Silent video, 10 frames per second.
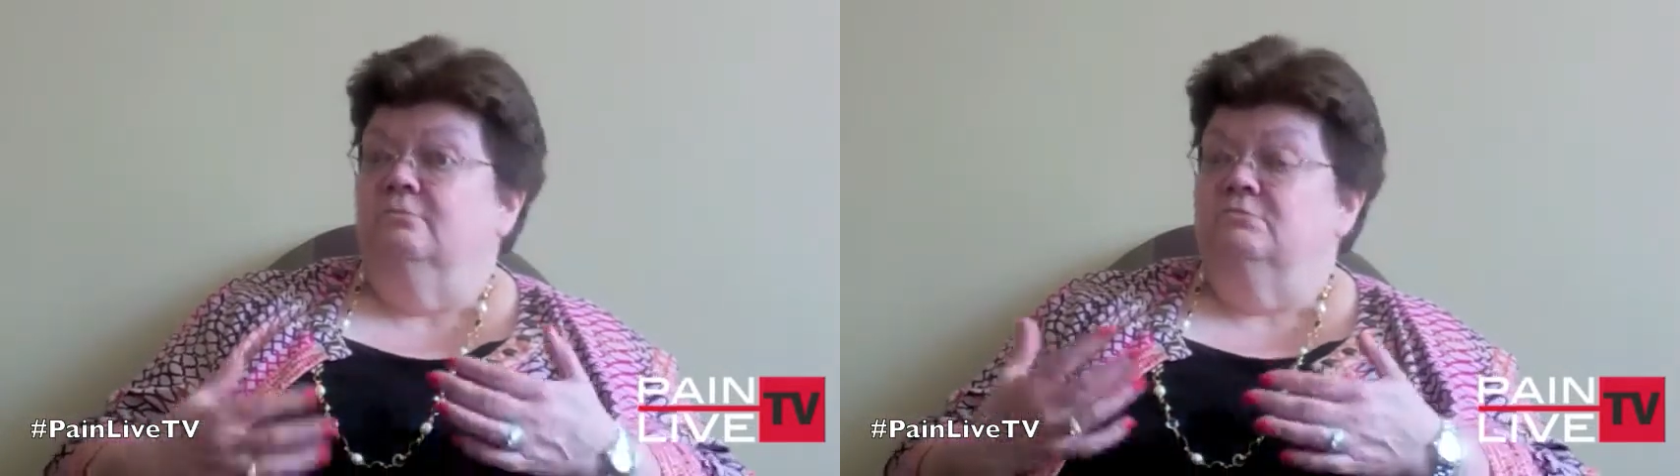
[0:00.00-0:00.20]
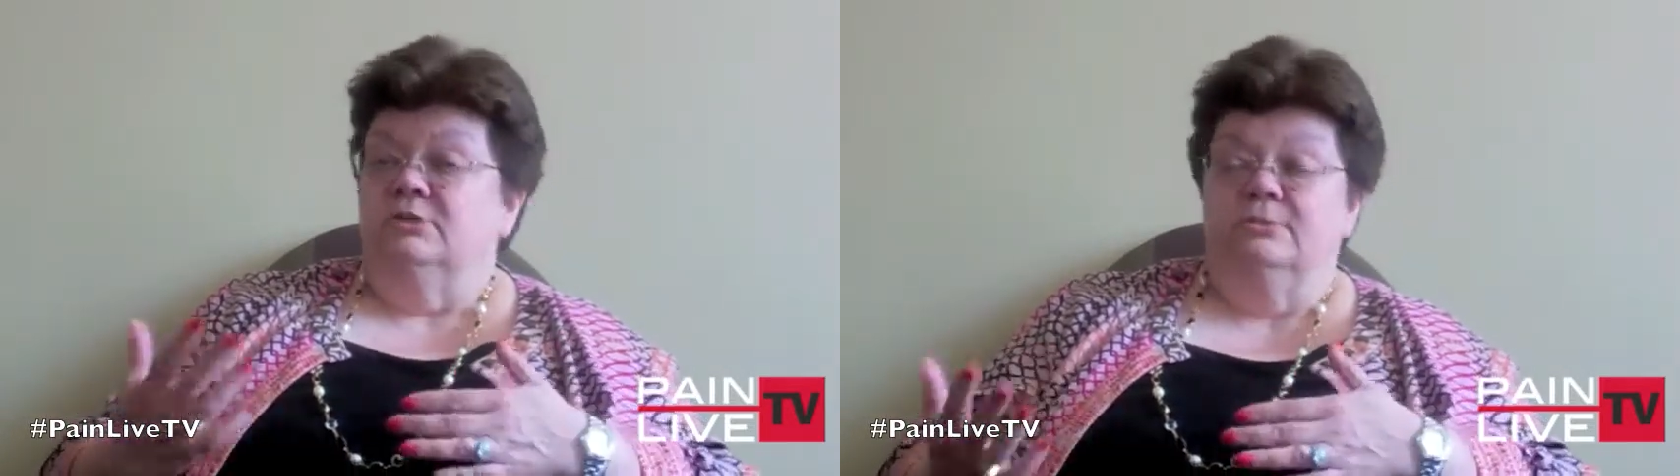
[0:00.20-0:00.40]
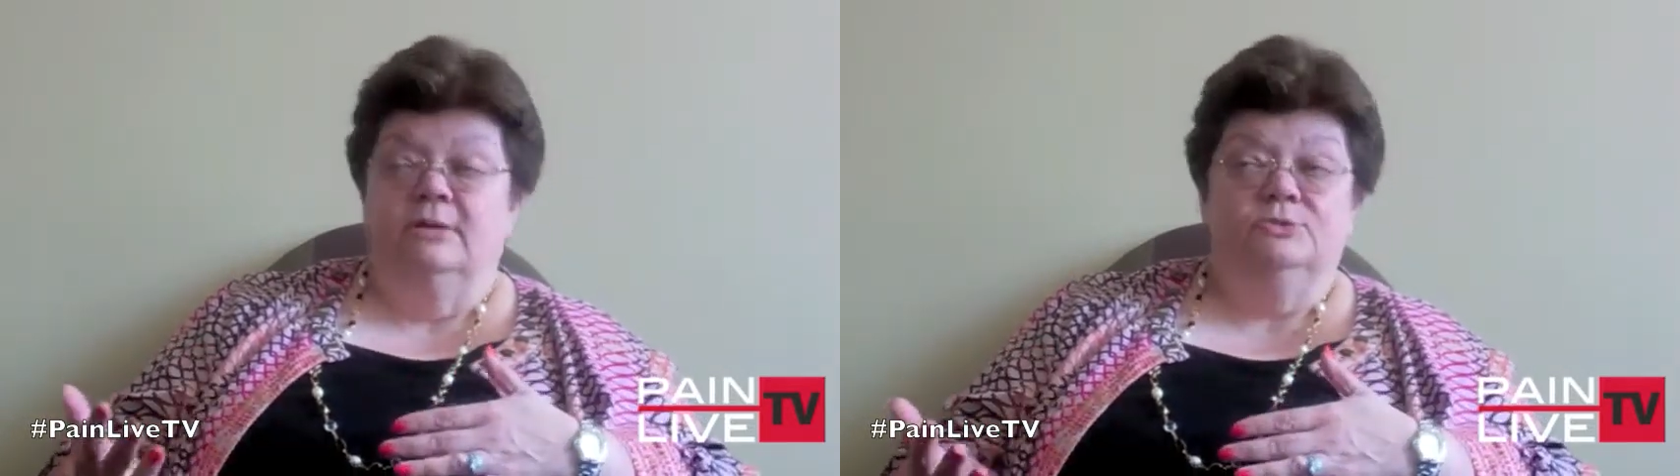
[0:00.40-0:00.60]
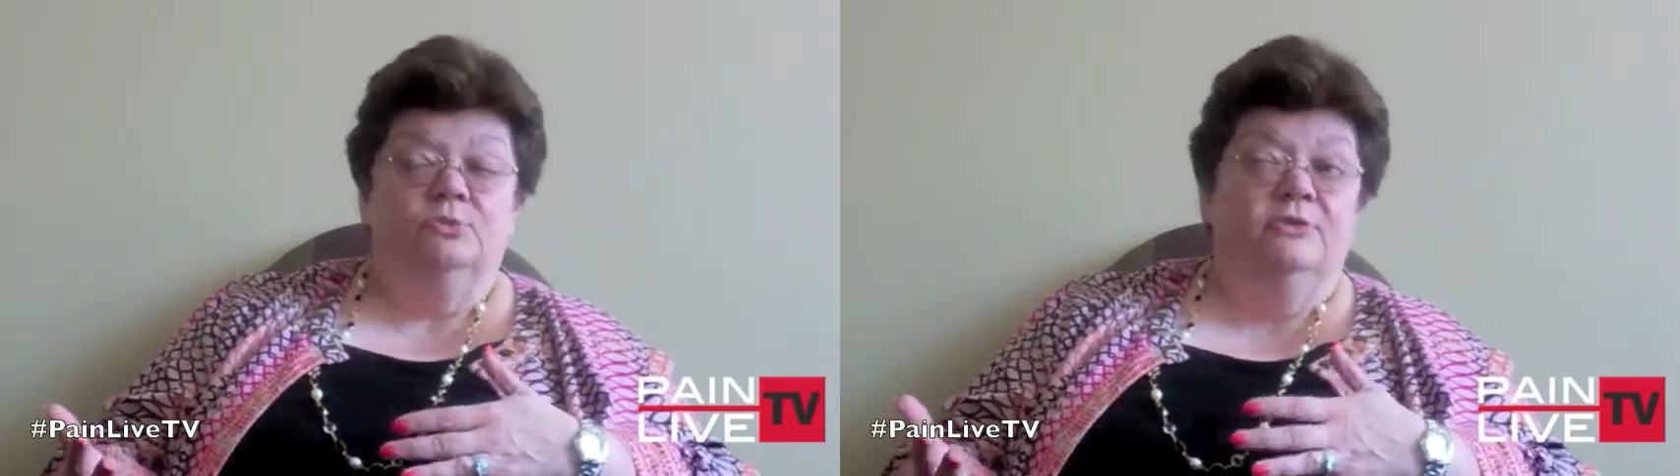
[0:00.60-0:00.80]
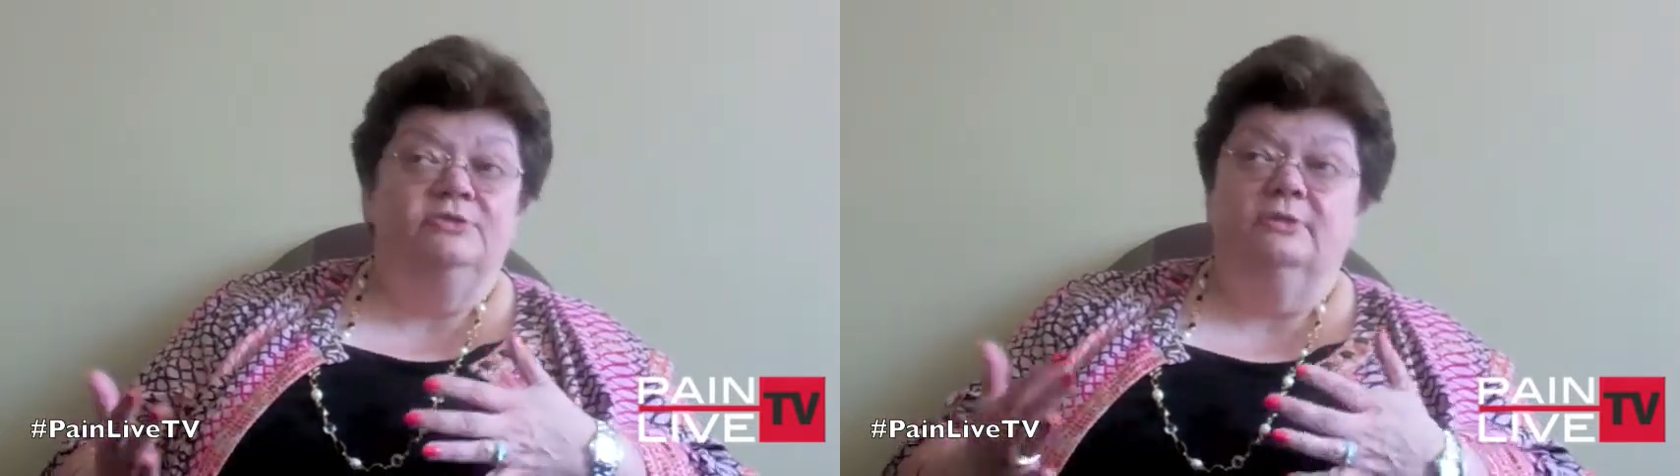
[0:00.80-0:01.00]
sometimes
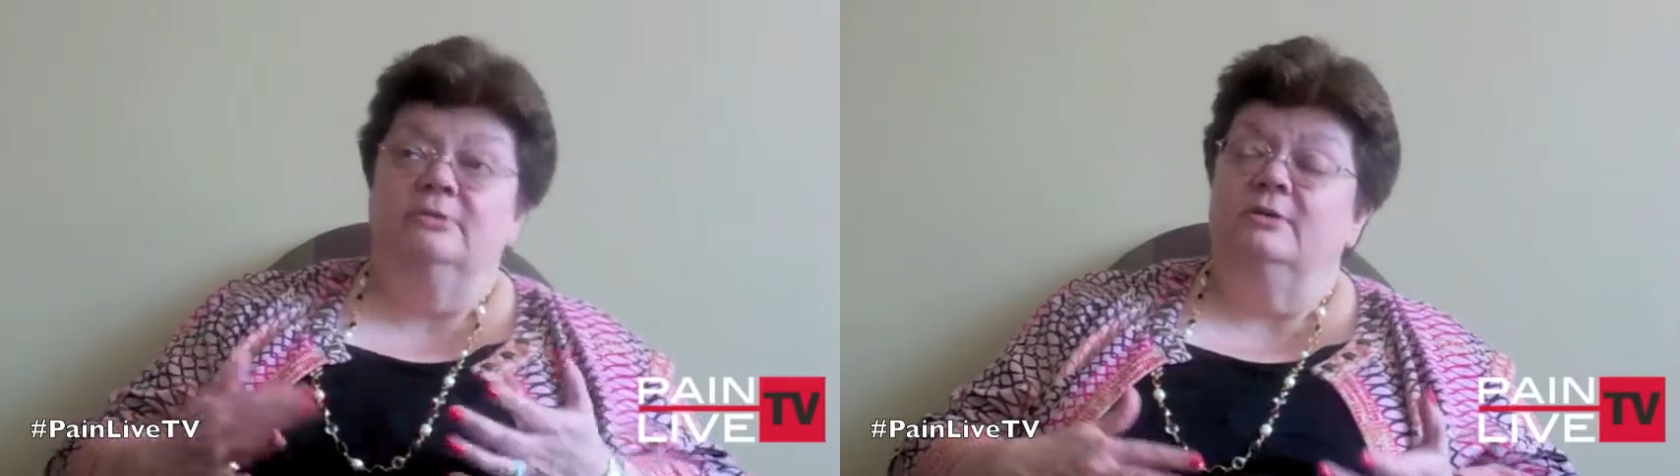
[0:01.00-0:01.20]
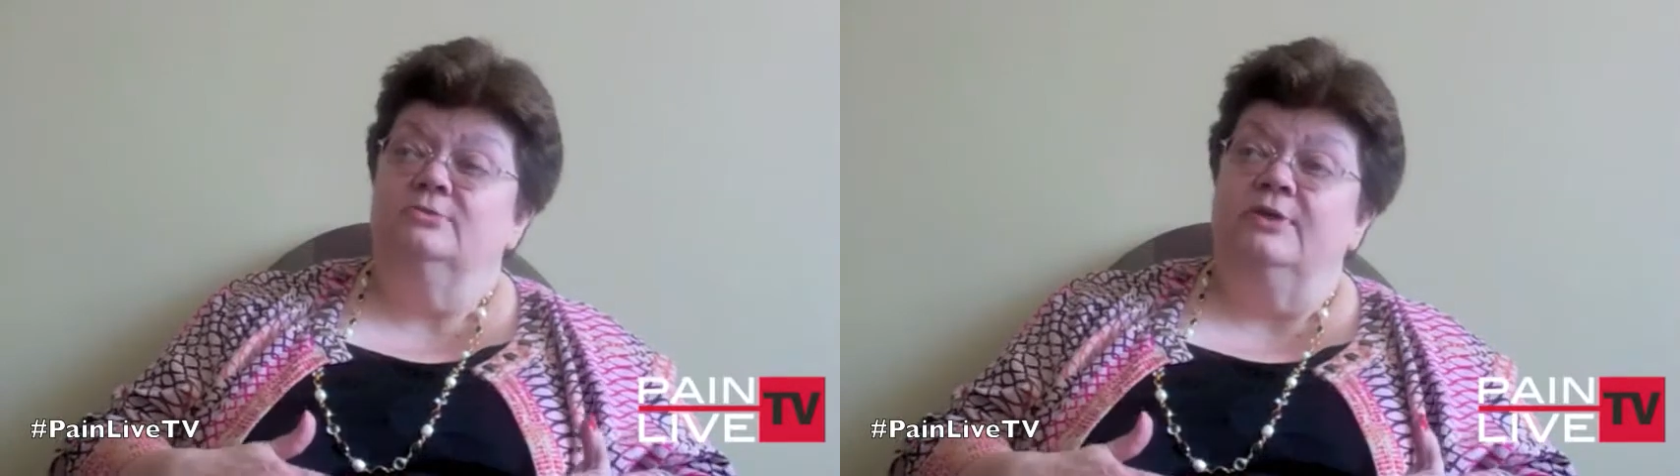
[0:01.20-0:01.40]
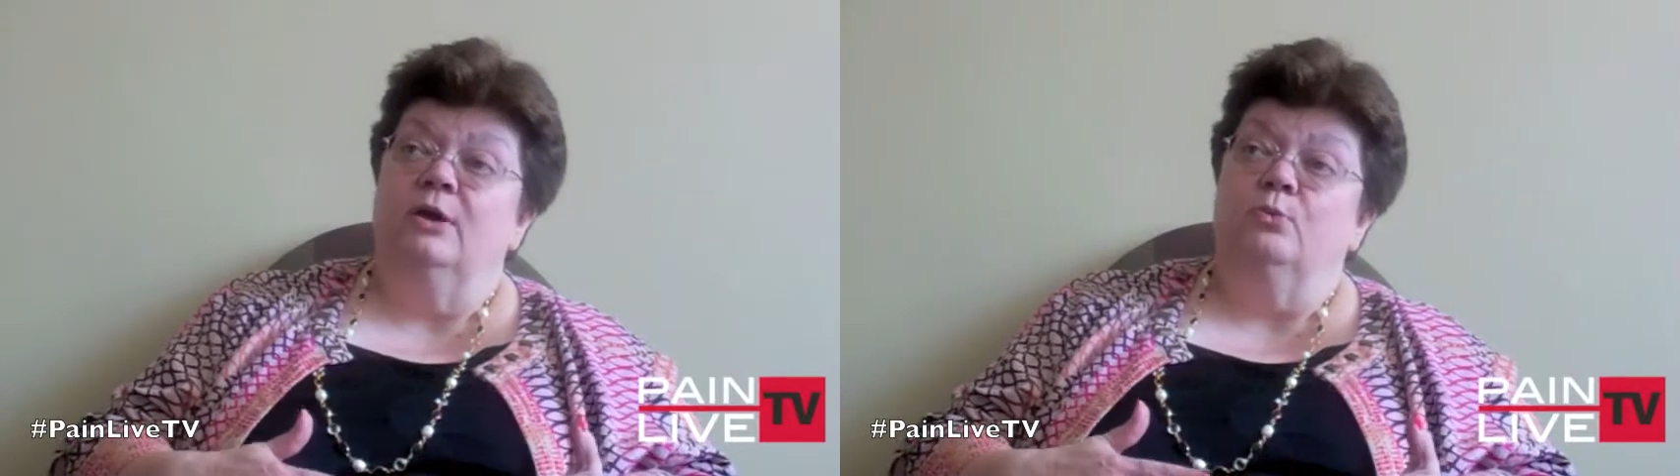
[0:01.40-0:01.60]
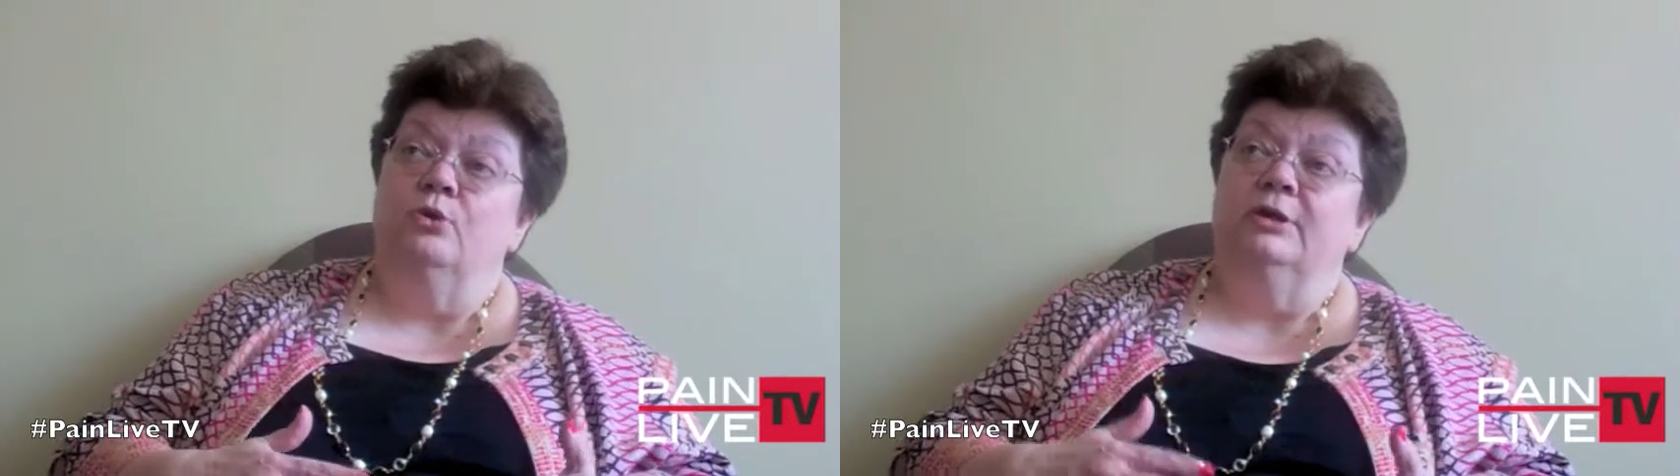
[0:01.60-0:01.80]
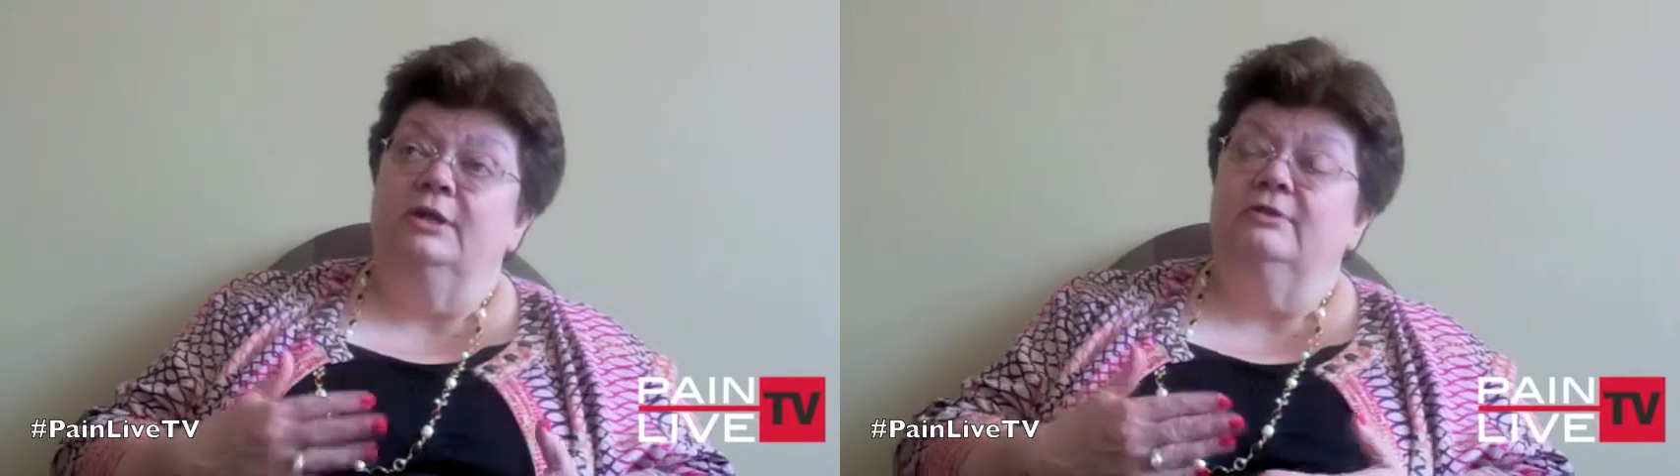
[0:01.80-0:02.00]
with, sometimes without
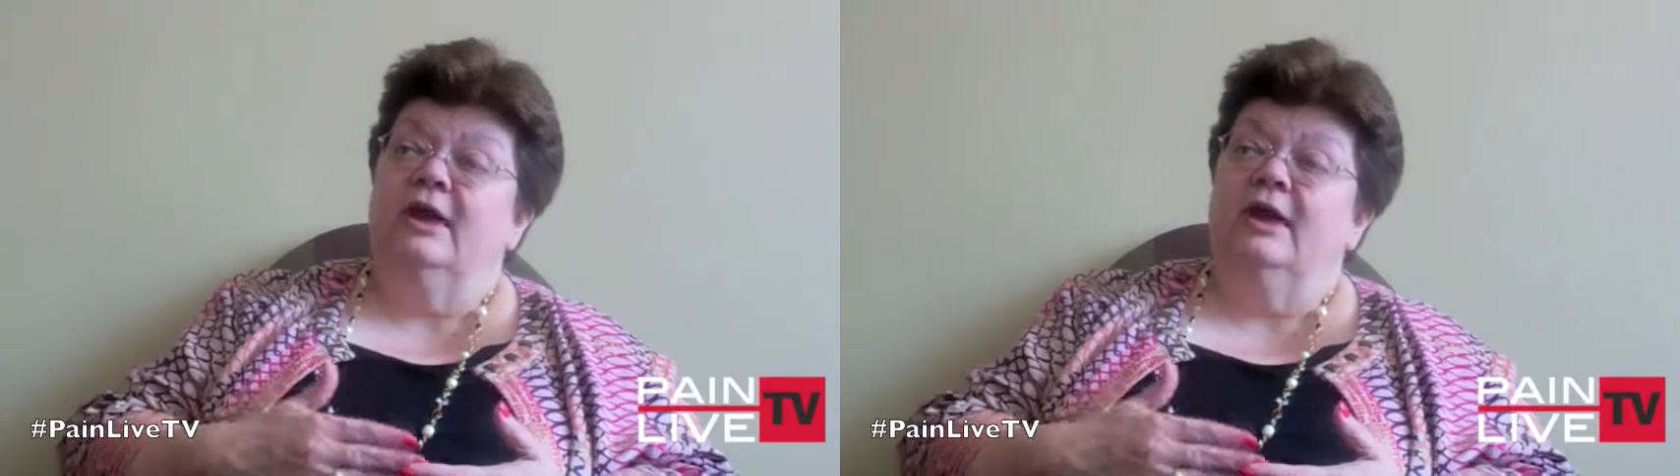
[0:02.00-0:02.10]
warning,